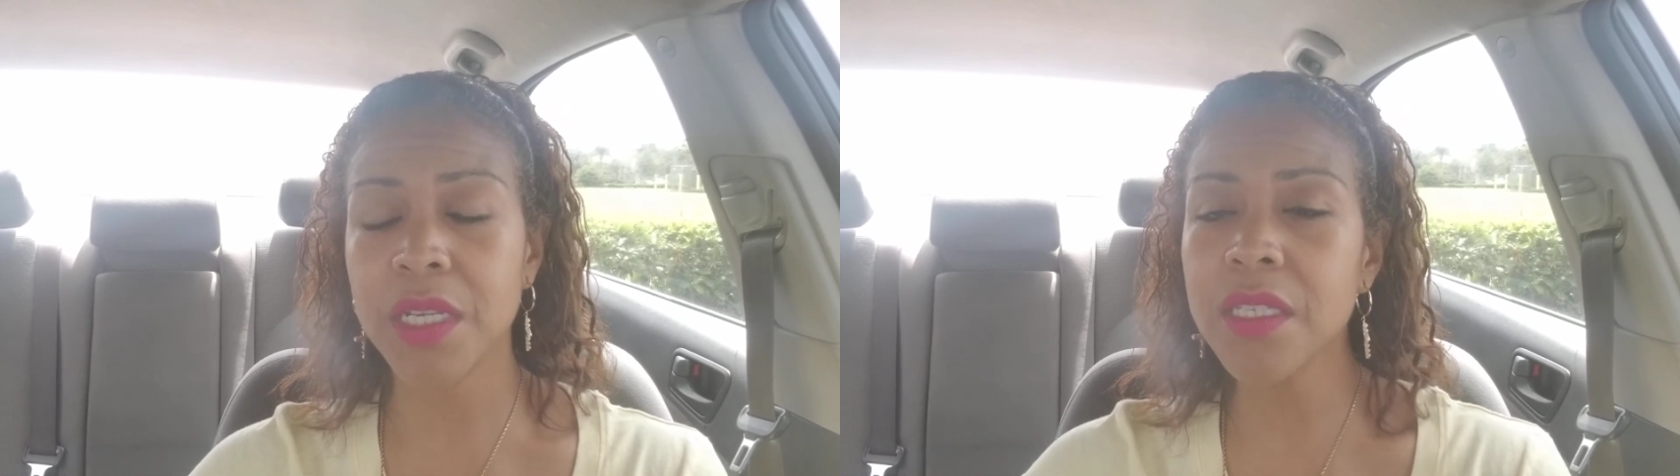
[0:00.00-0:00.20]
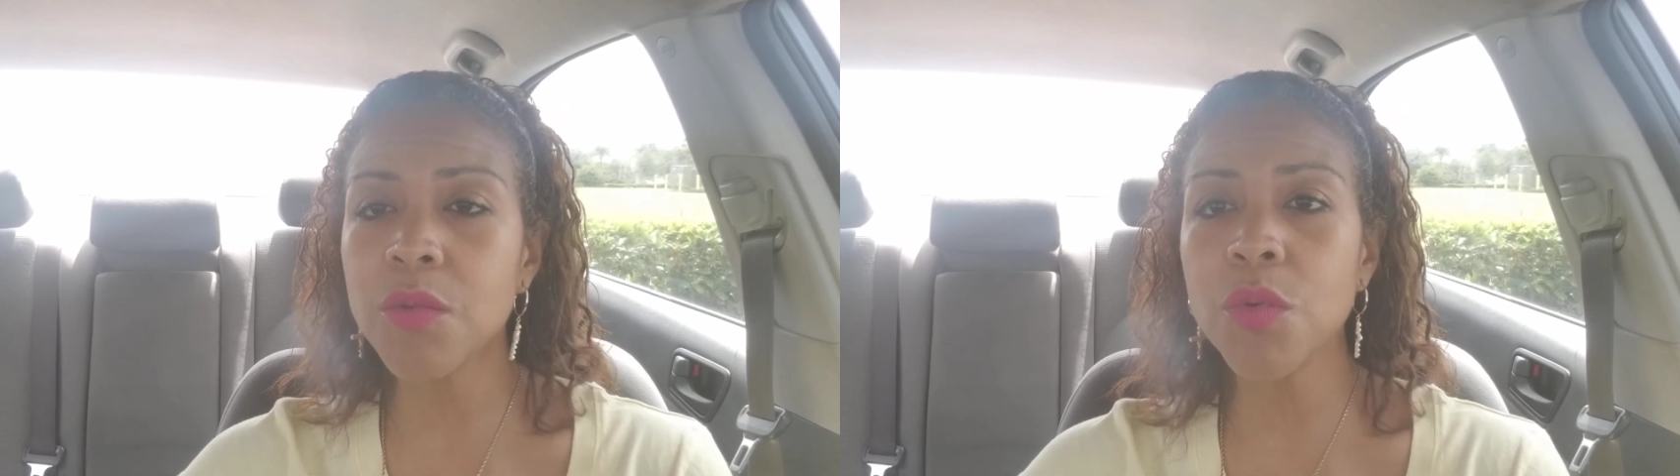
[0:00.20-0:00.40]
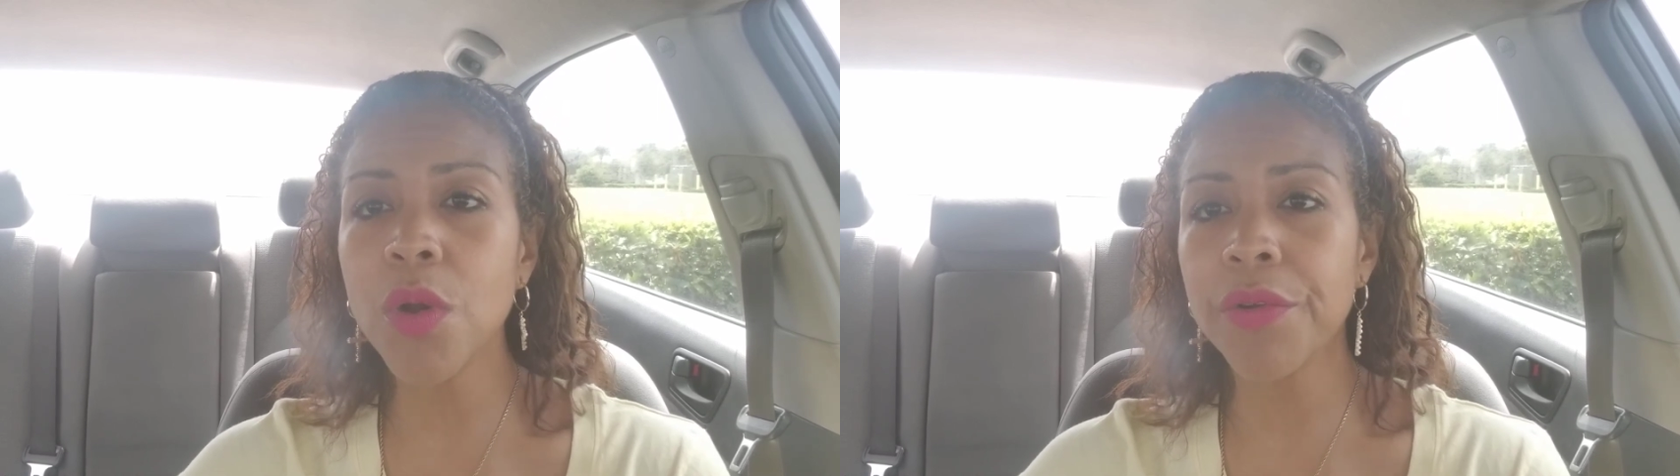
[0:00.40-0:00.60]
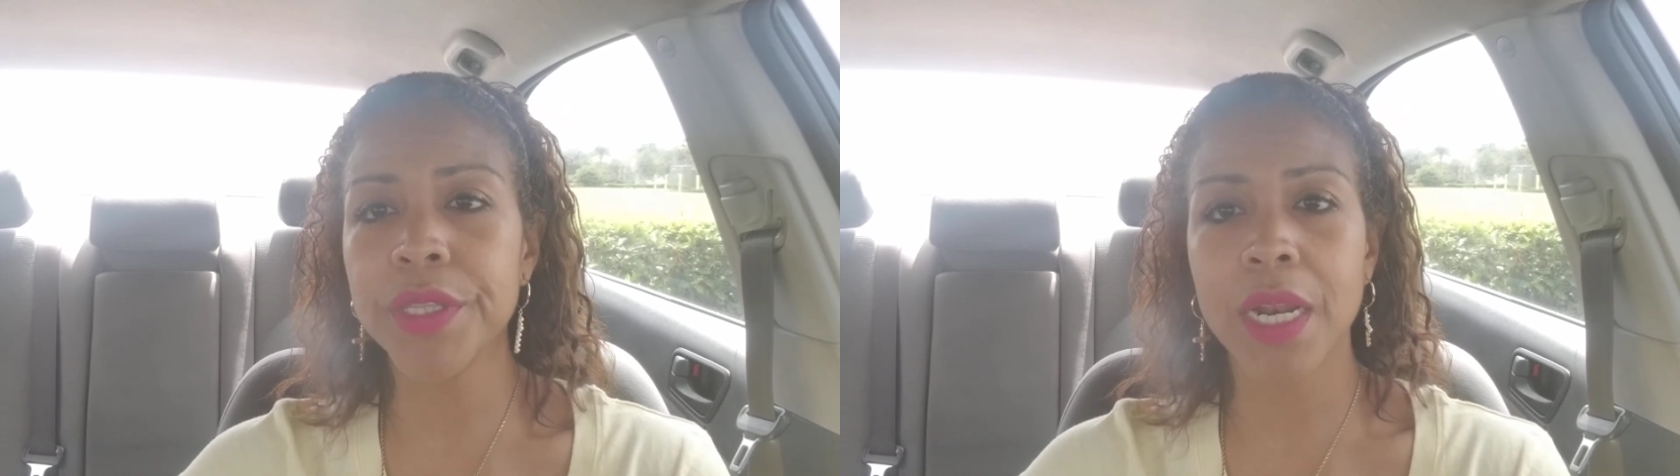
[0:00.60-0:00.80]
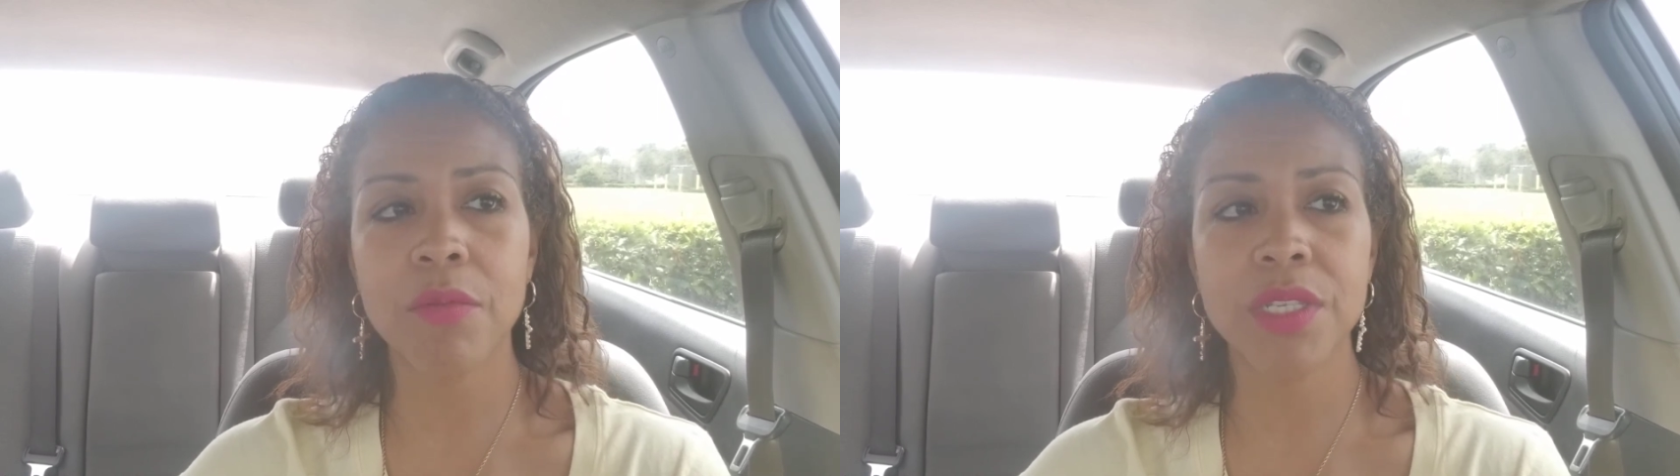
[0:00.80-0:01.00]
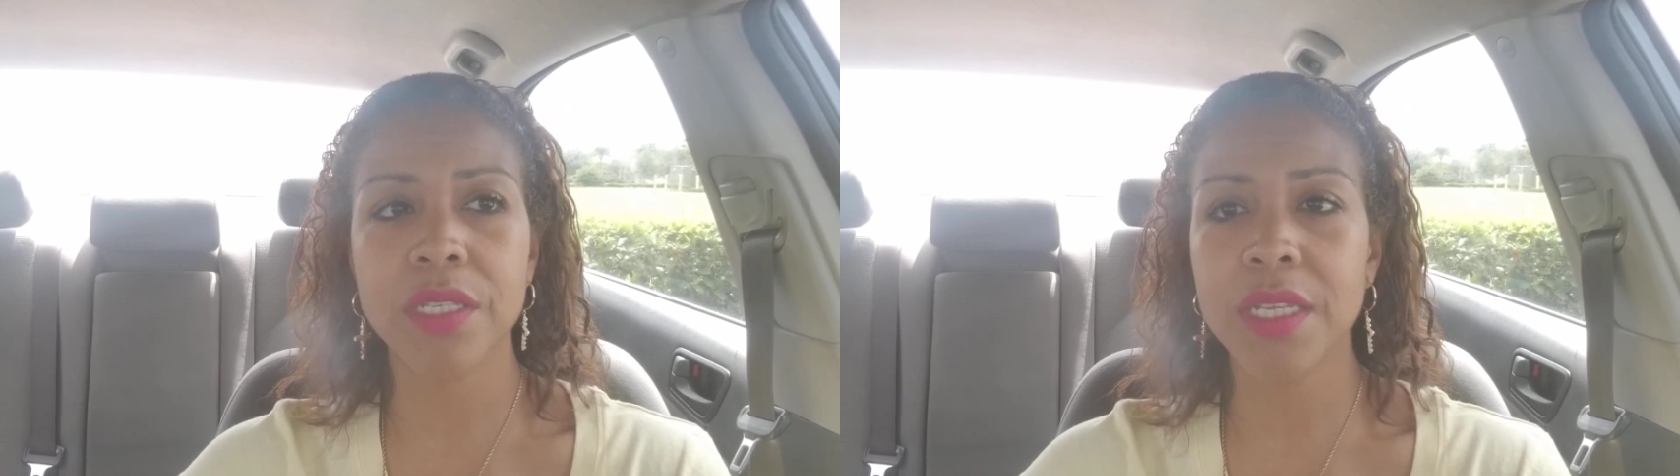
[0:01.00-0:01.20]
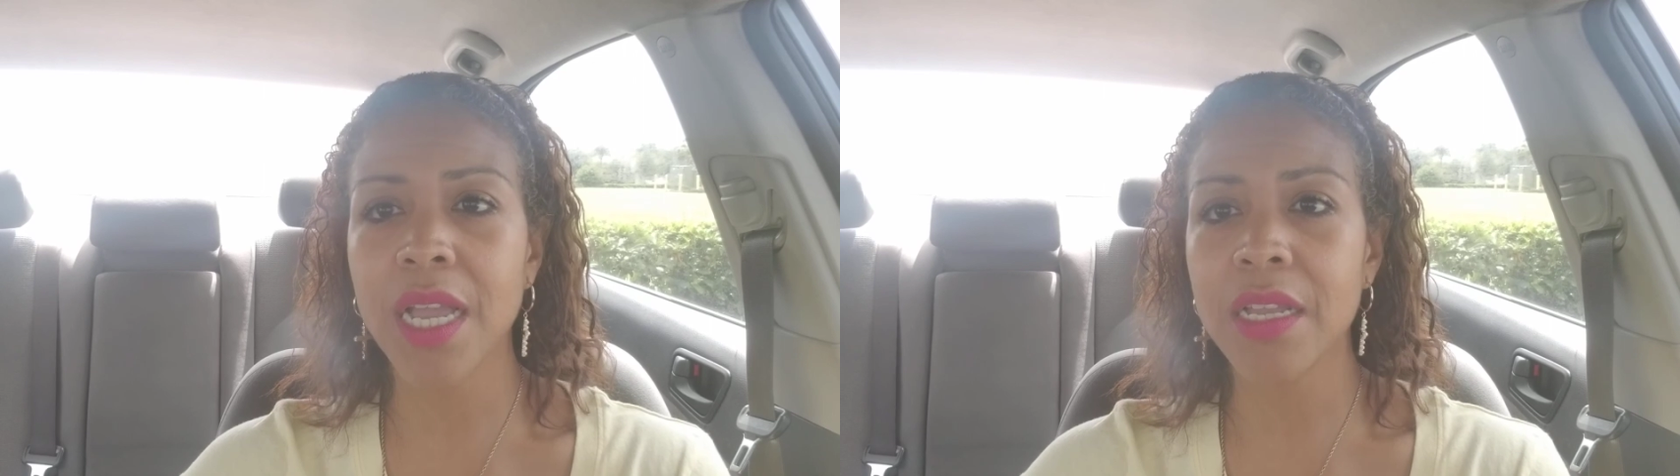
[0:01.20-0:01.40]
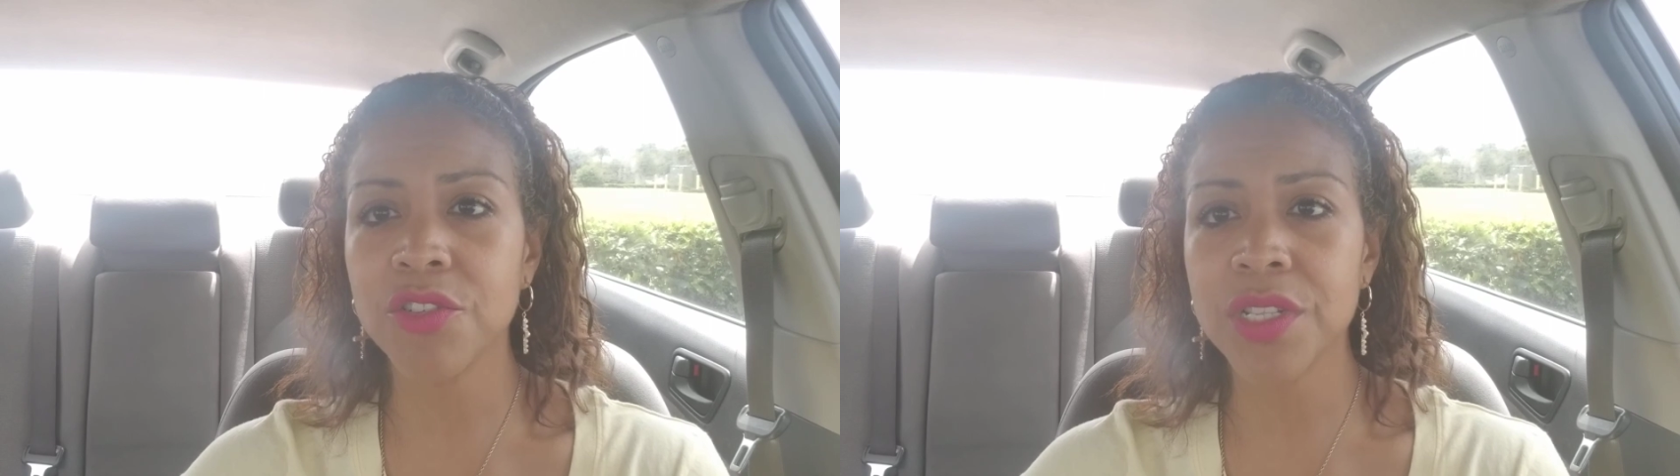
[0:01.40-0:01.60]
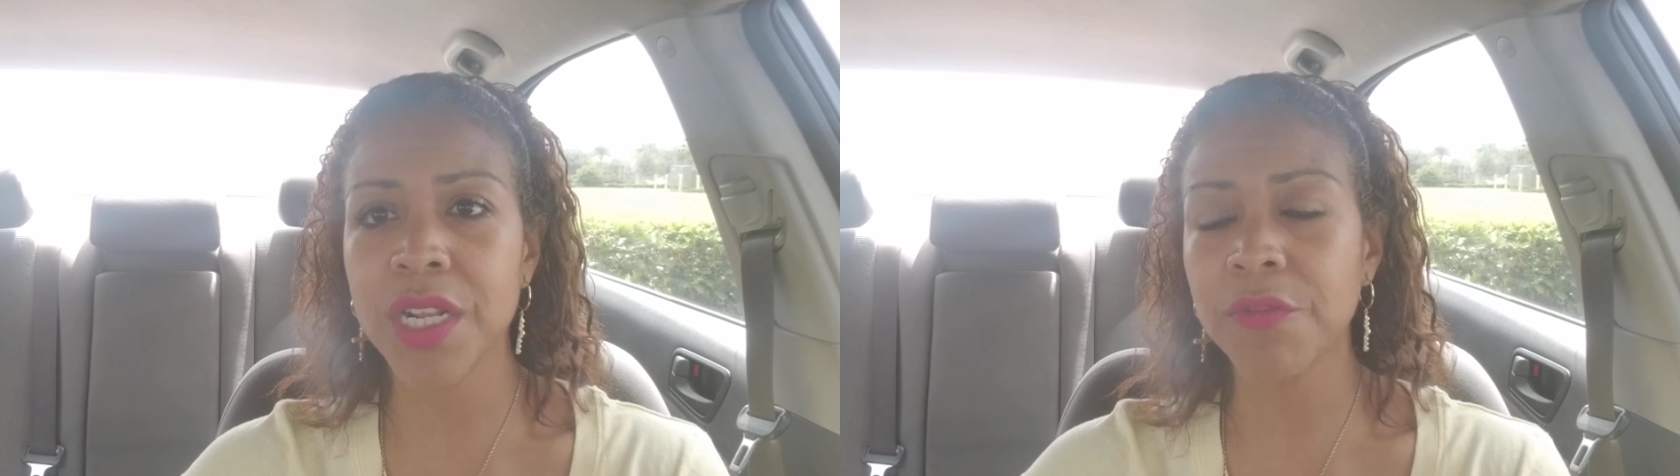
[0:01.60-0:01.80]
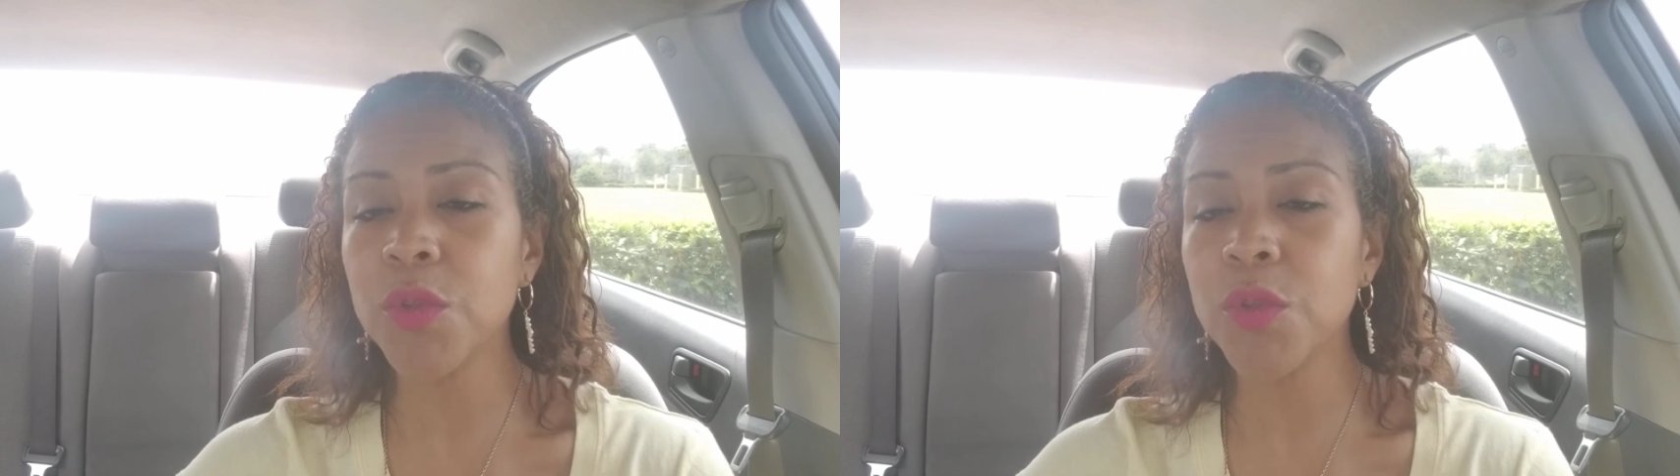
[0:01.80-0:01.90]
Because they were worried that I was going to die under the knife.